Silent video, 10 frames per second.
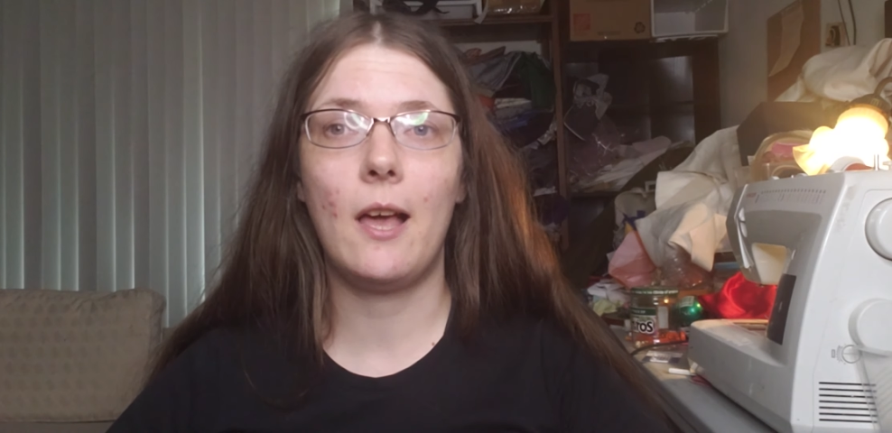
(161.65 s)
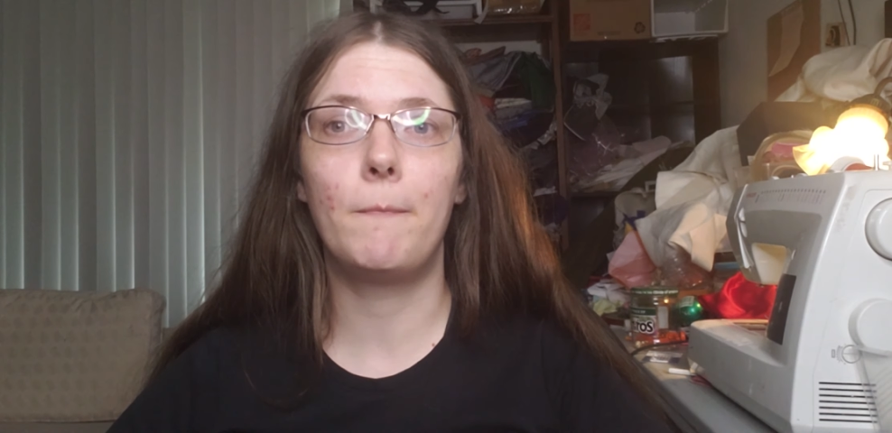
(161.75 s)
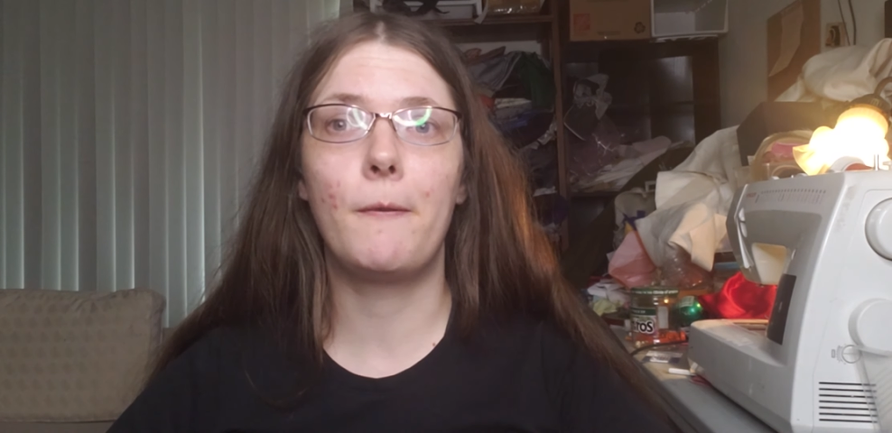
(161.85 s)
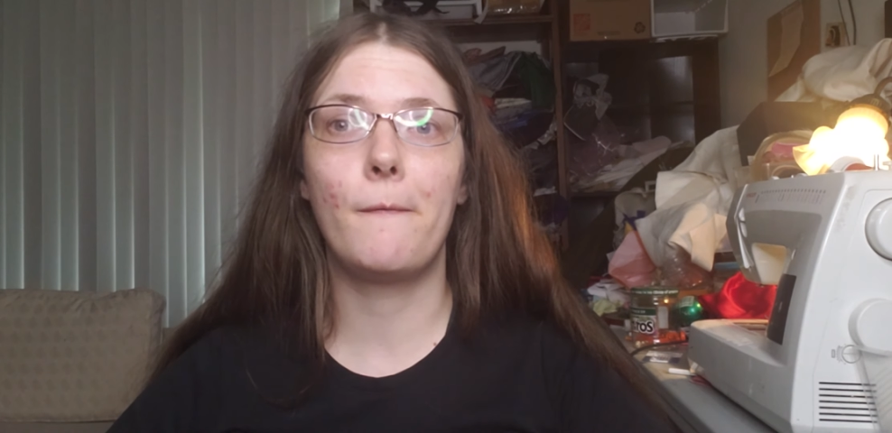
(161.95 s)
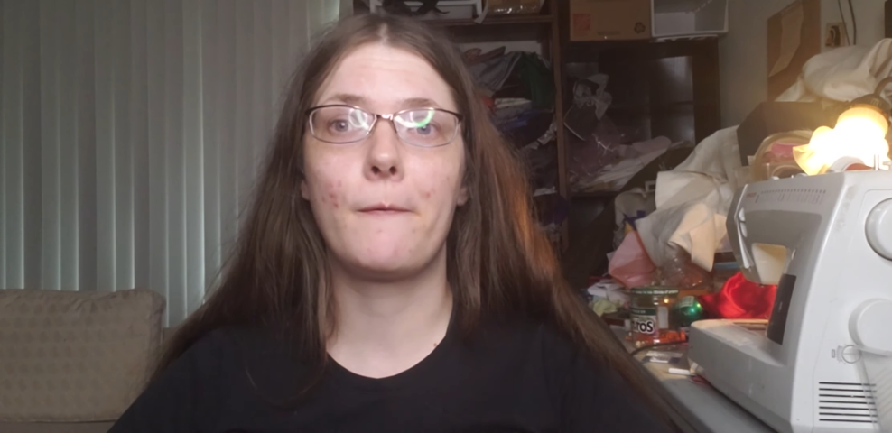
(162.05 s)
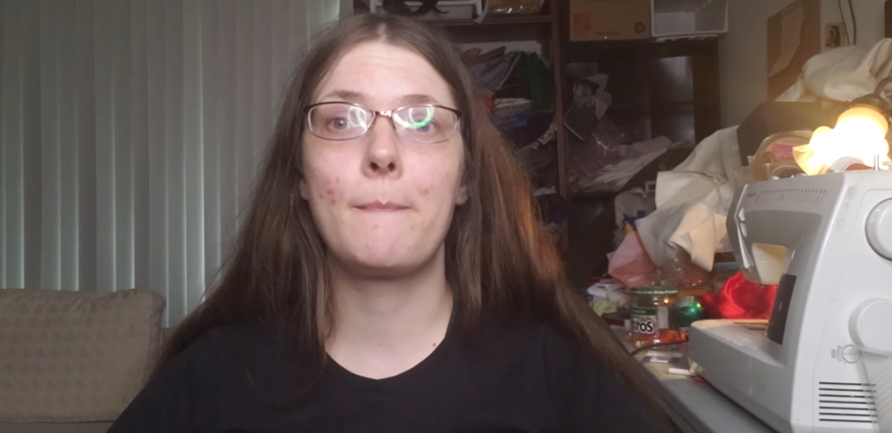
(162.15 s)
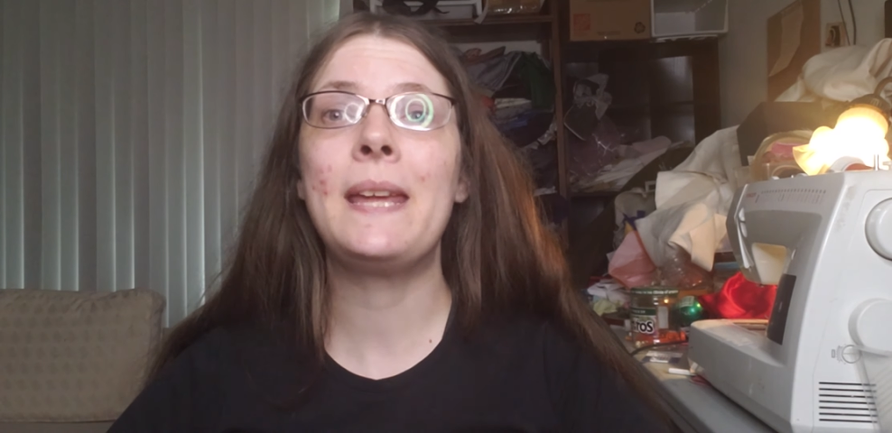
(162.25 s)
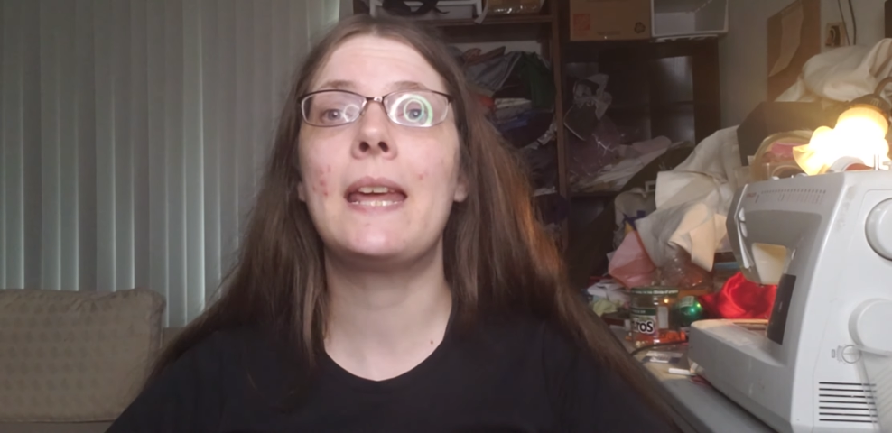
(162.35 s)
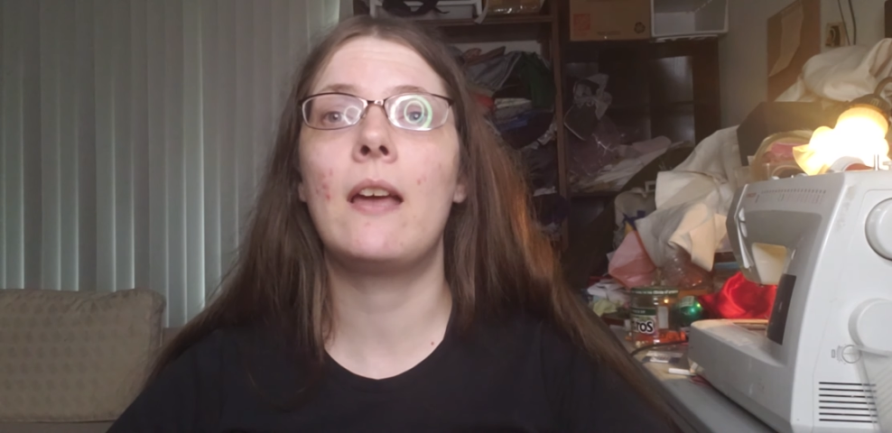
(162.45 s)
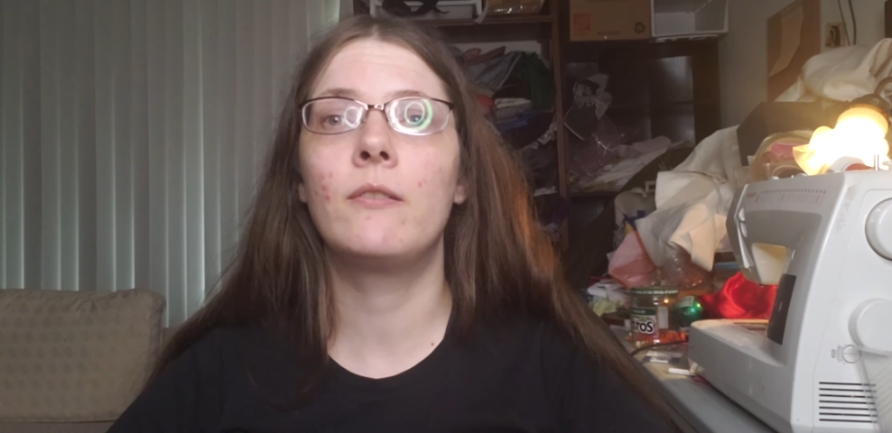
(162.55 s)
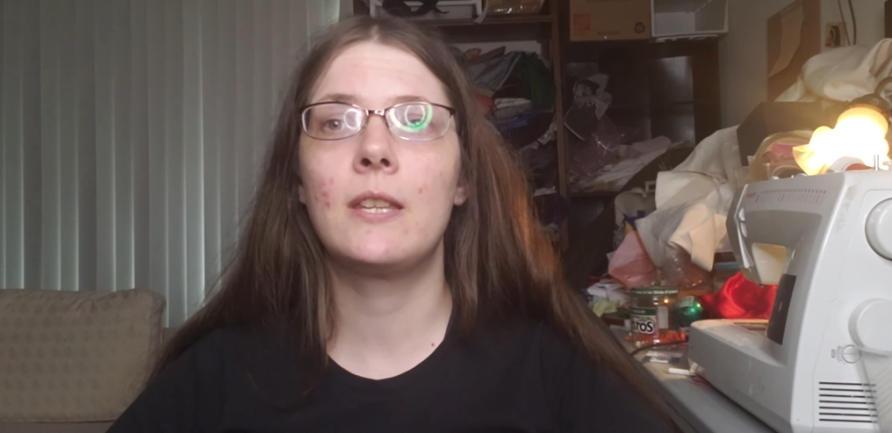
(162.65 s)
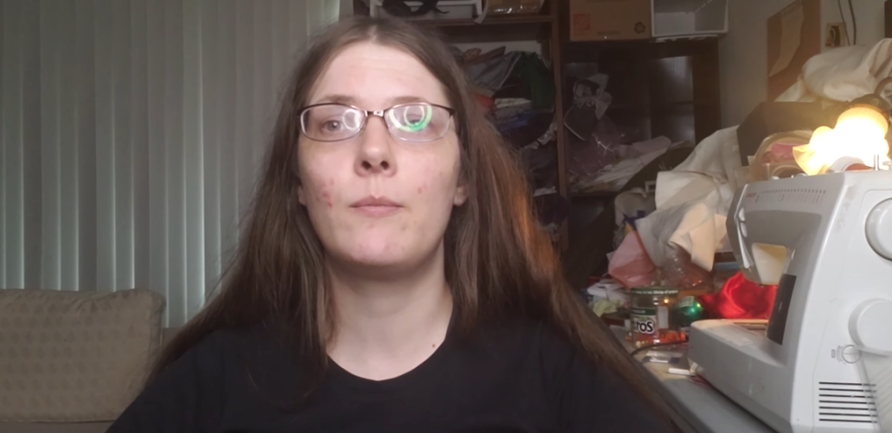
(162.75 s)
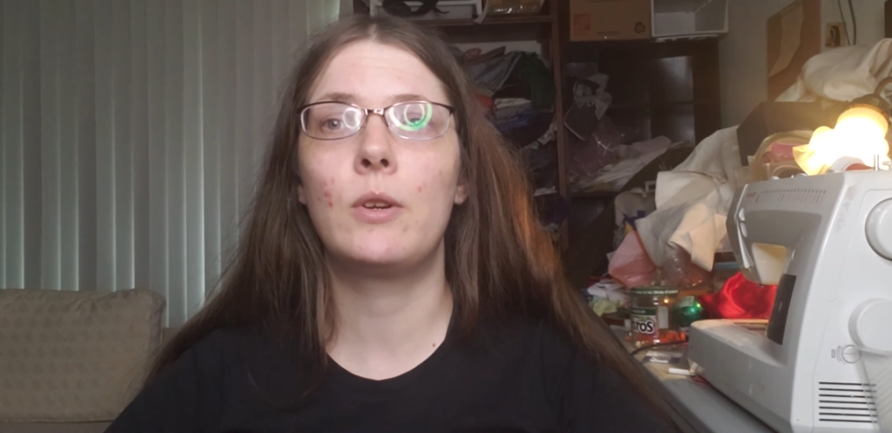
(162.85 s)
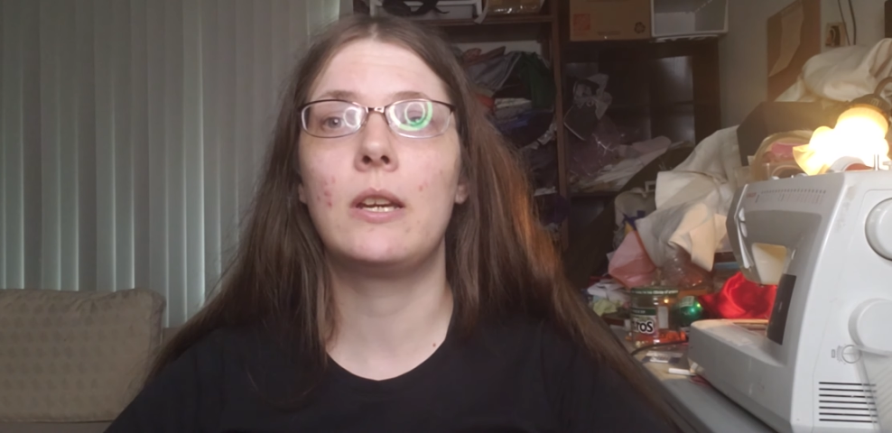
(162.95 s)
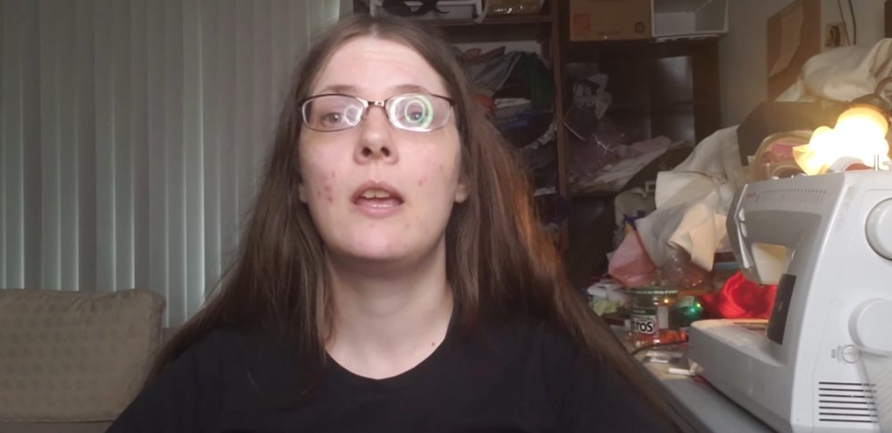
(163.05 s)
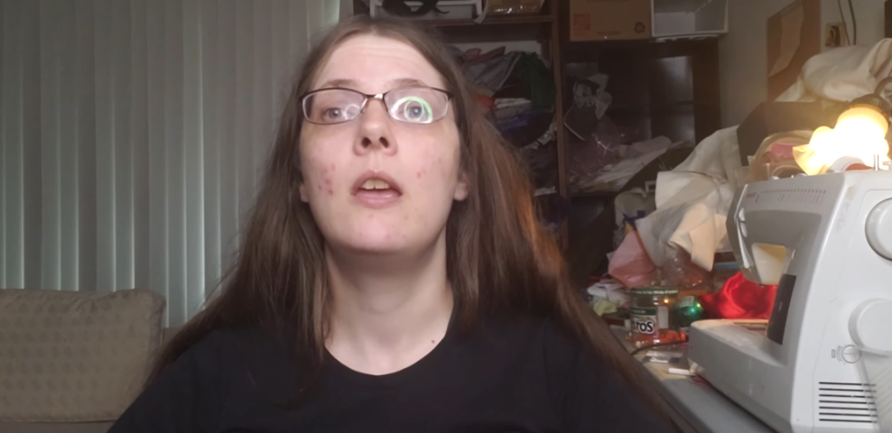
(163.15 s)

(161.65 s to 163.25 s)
helpful for me to have someone